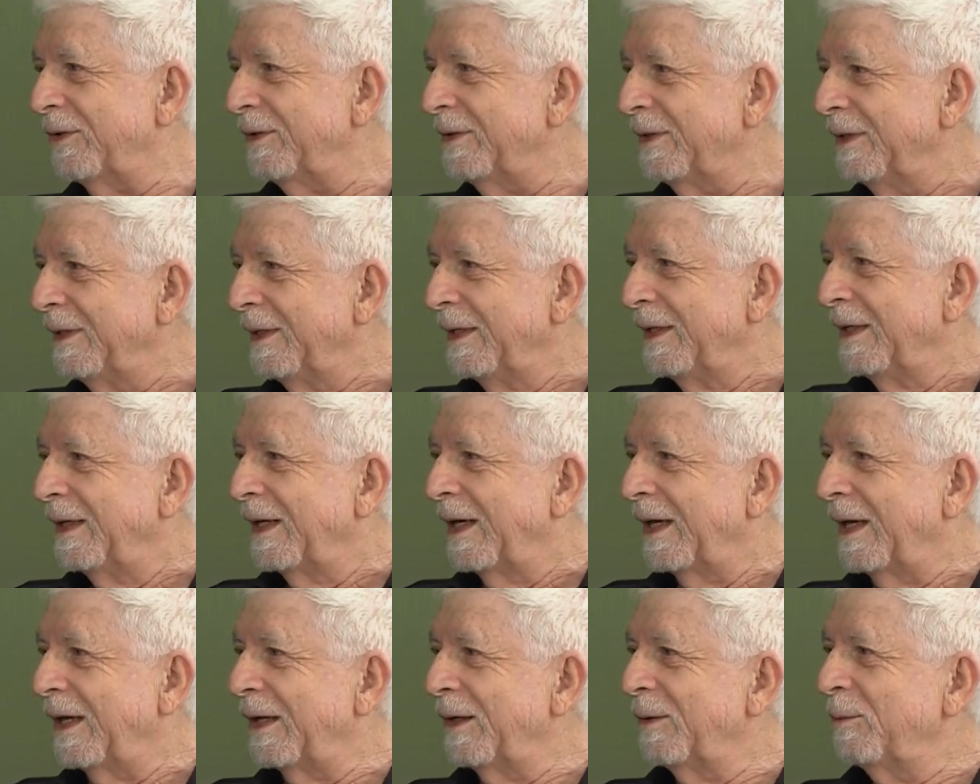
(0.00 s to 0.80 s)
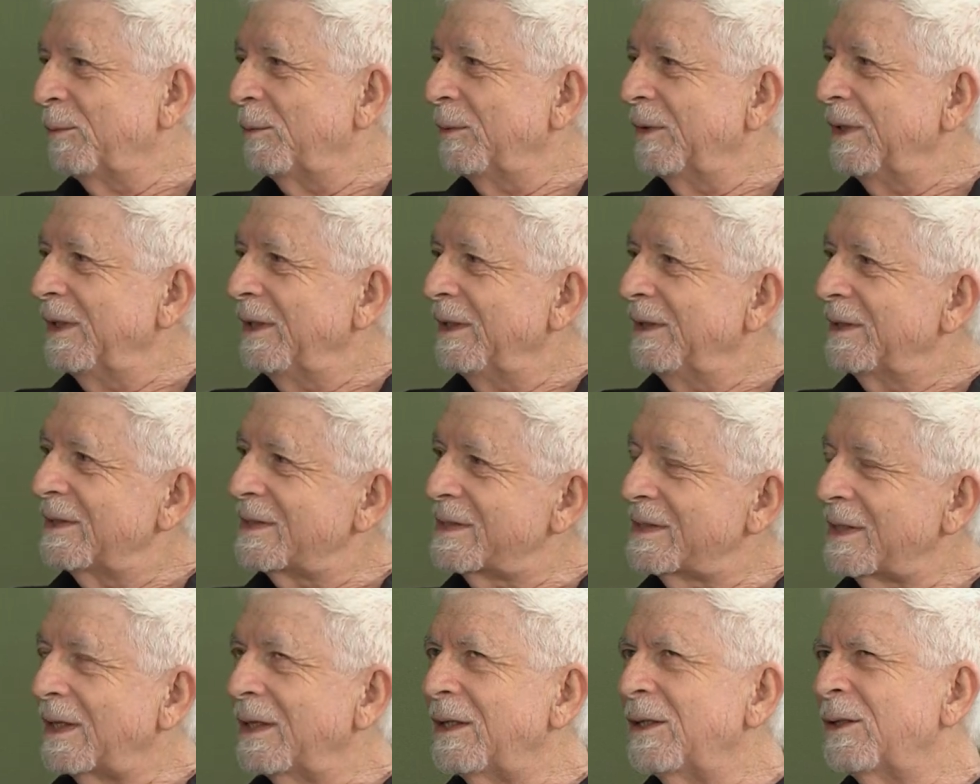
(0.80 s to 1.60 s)
Yeah. And we
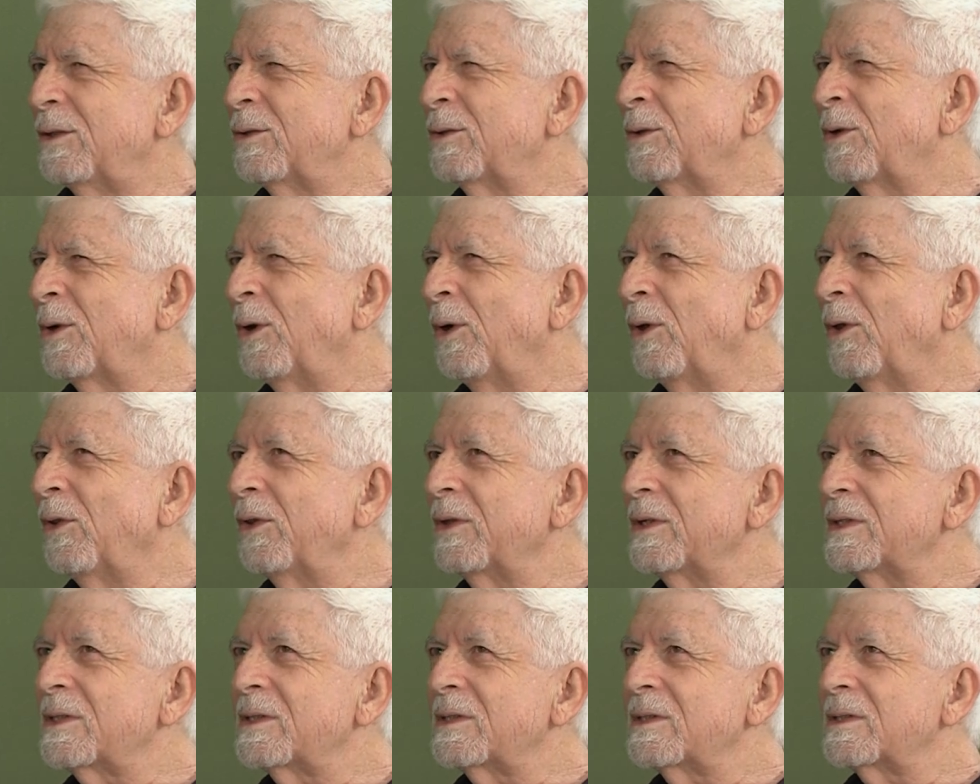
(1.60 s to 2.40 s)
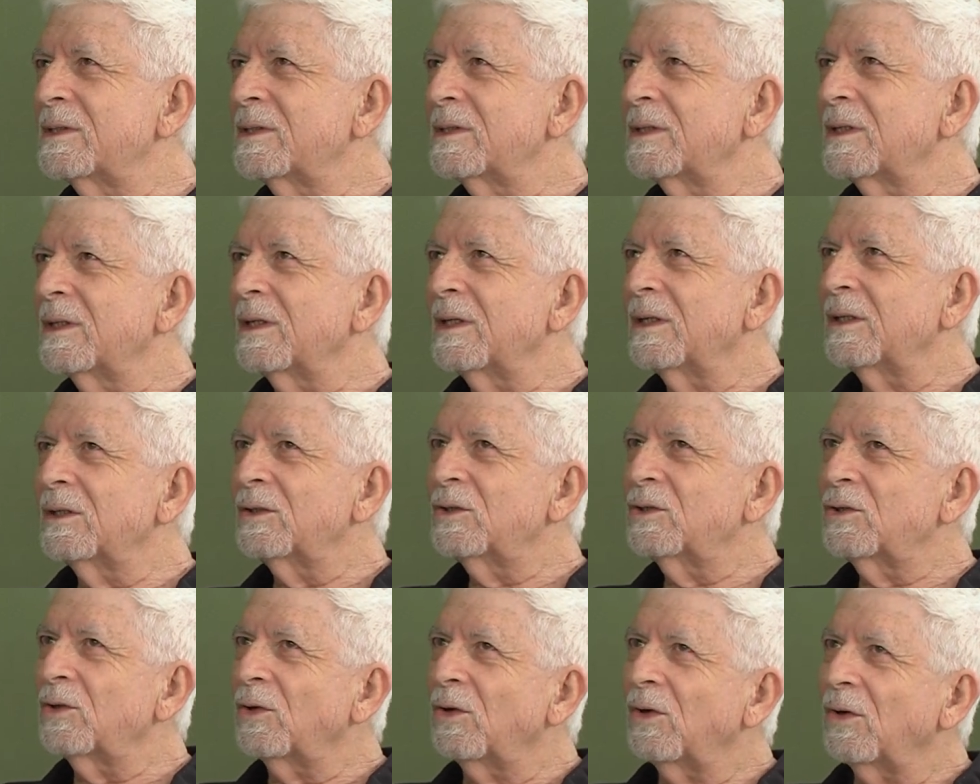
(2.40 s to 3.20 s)
decided to call this
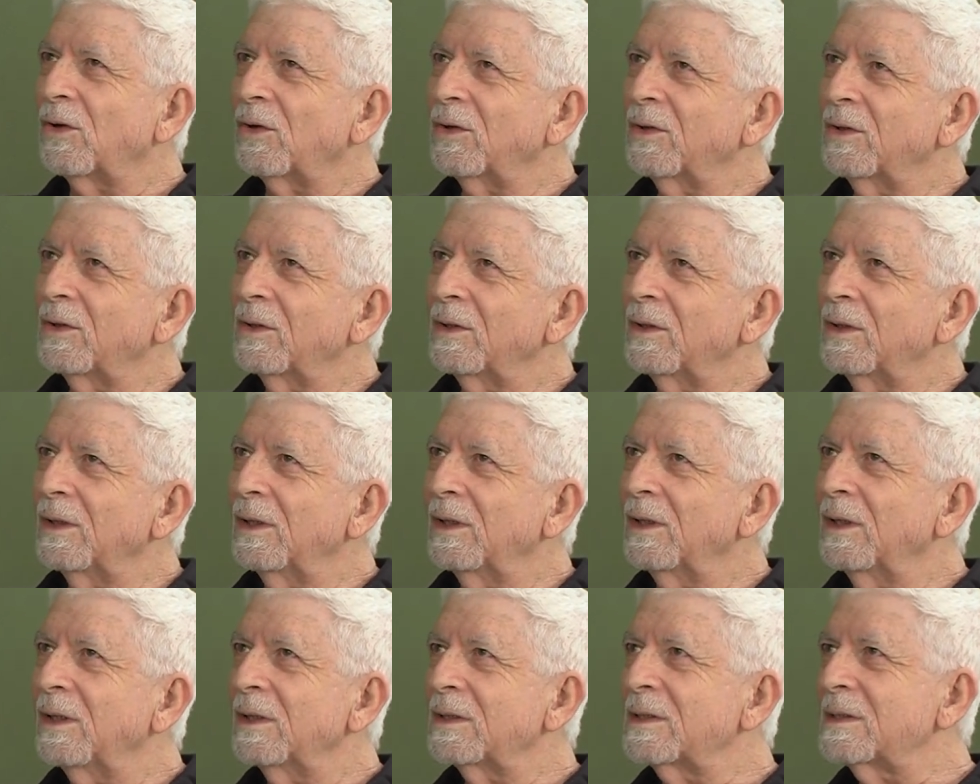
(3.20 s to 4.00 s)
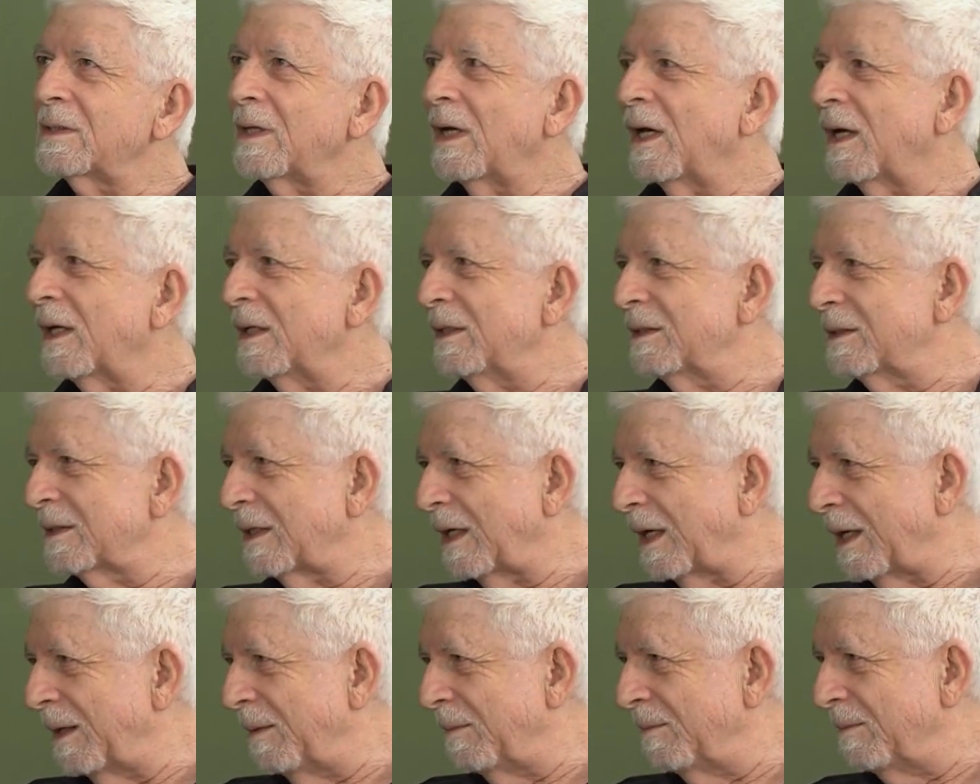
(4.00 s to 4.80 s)
talk, It's High
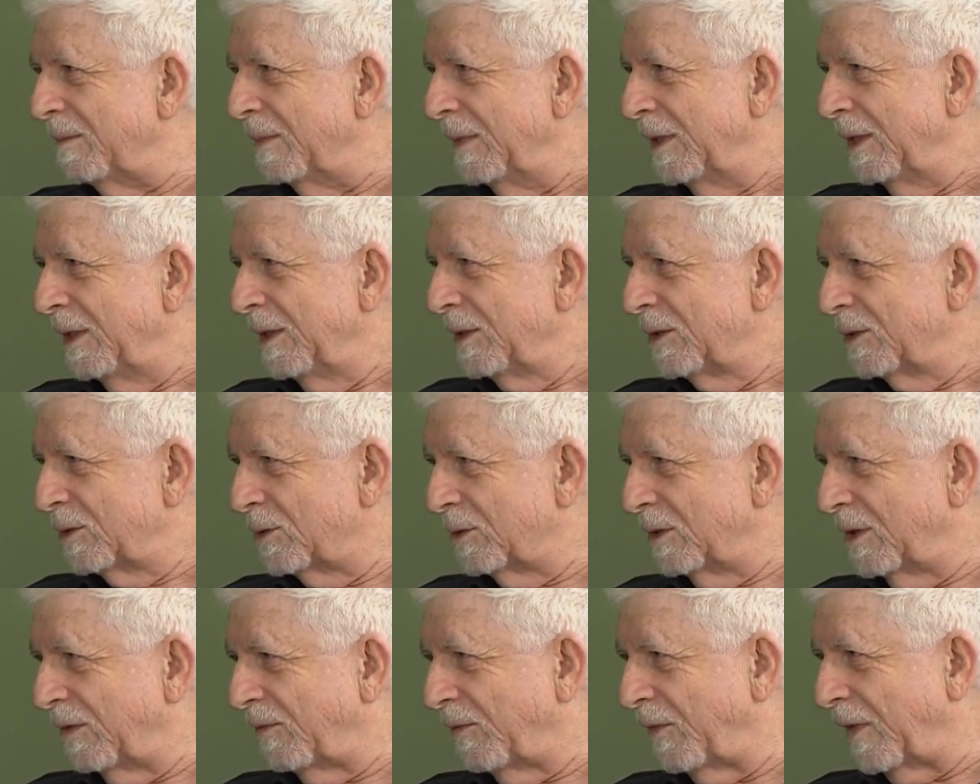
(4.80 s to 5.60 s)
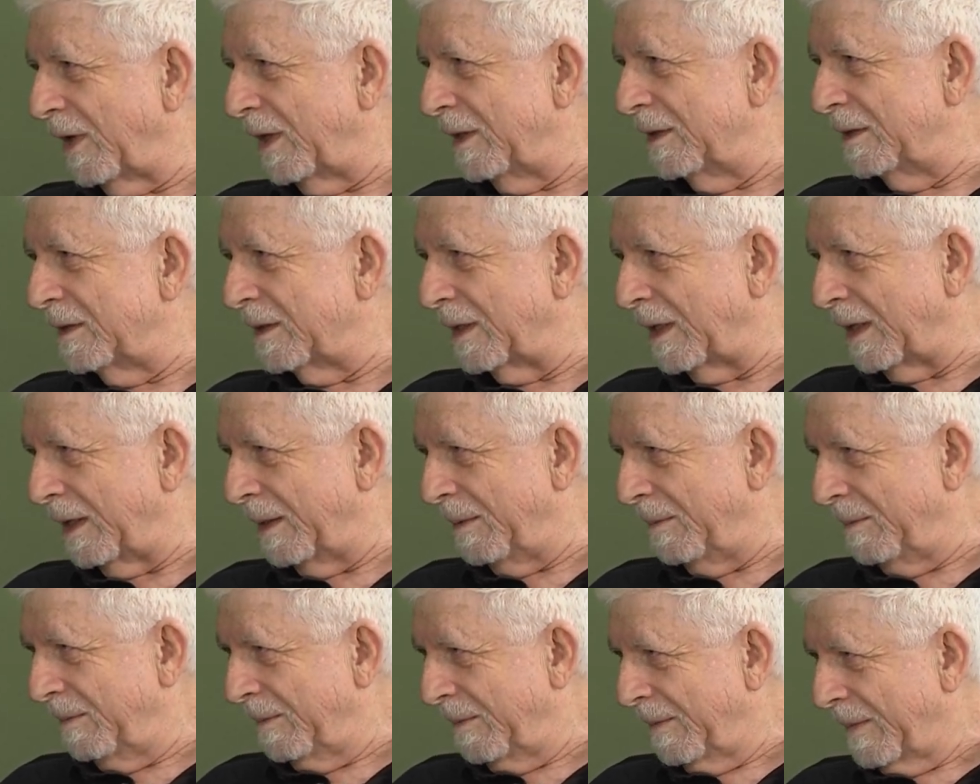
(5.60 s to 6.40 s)
Time to Define
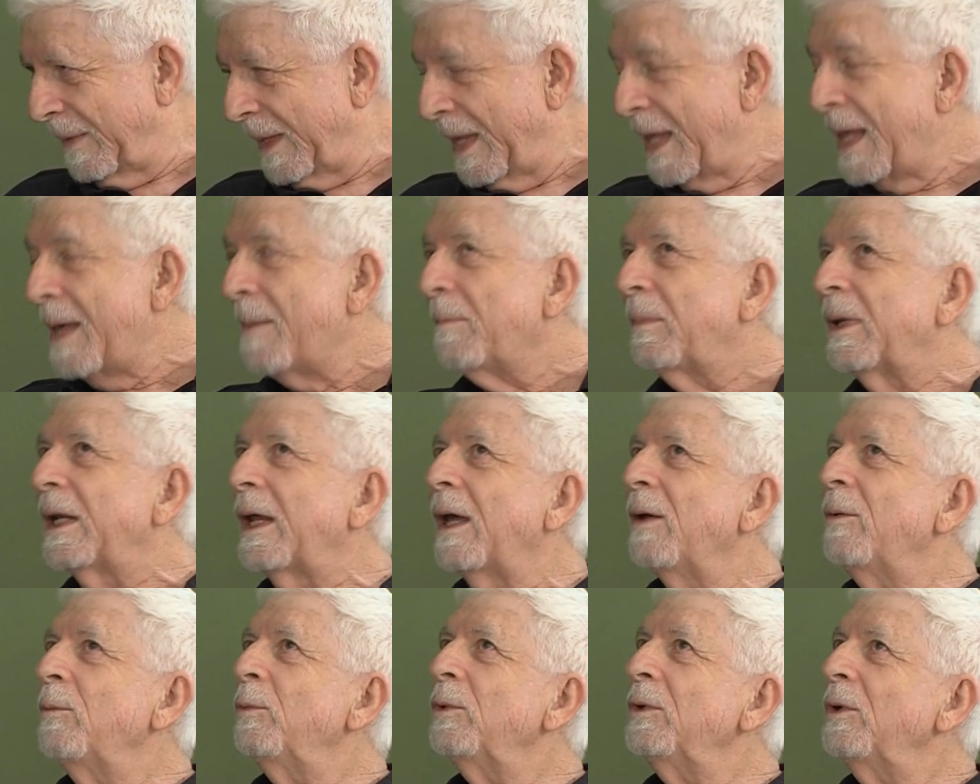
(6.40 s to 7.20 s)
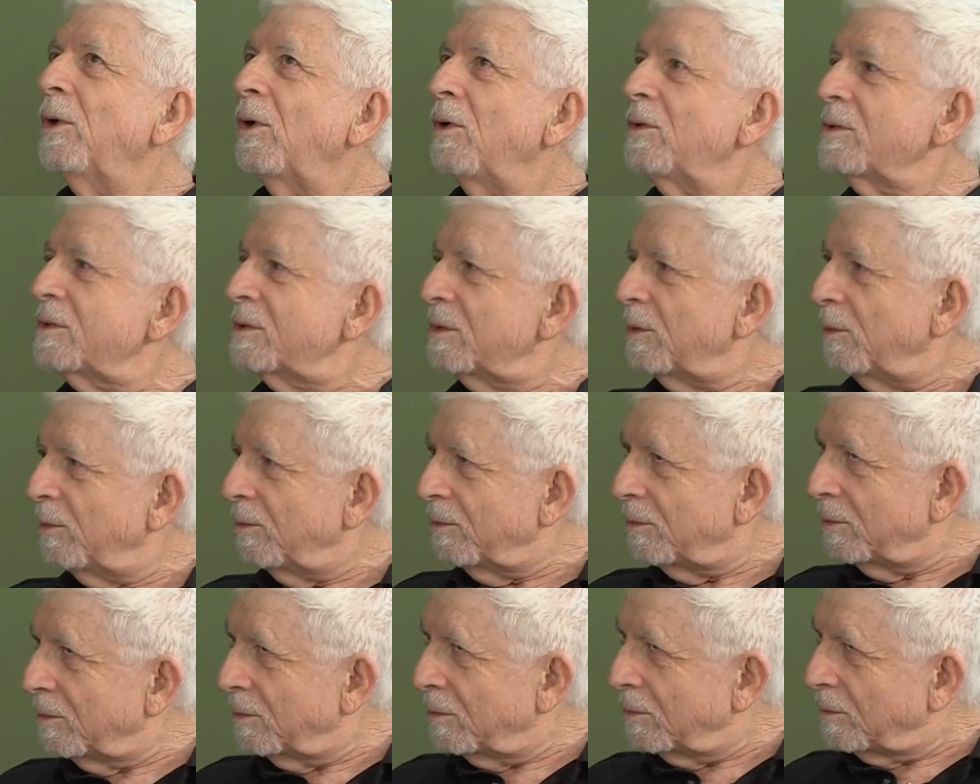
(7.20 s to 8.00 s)
Time. But I would
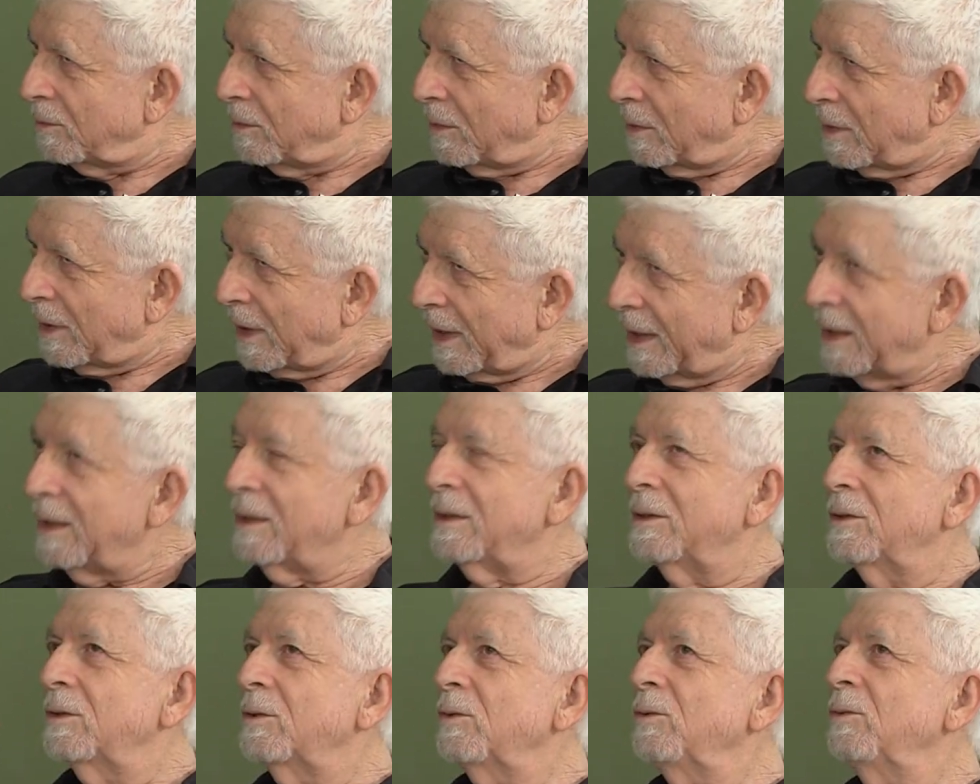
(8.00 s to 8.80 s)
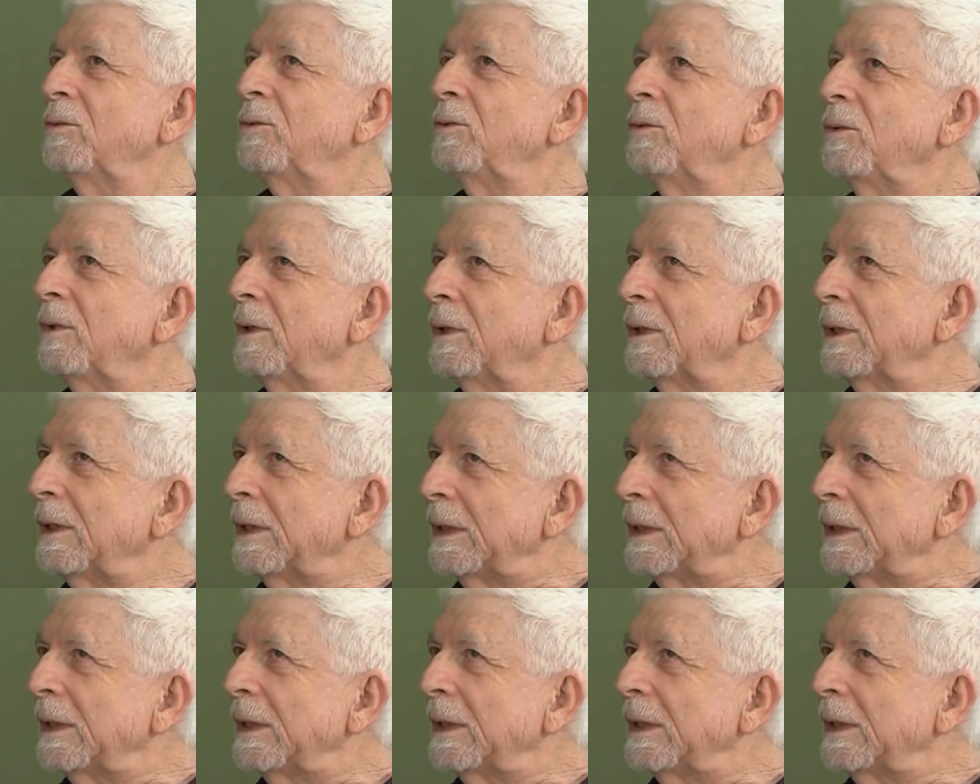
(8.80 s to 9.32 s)
also like to